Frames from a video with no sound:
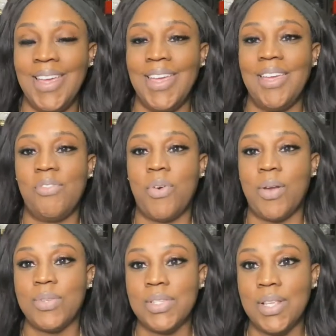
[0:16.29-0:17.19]
and
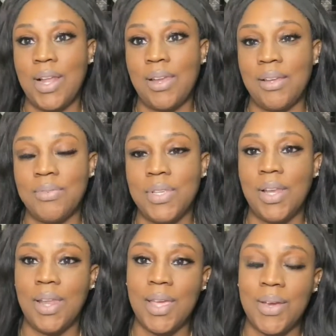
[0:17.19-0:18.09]
fragrances that I love to
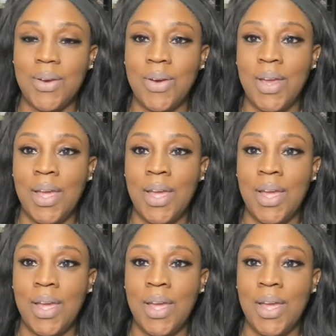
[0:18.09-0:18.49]
layer.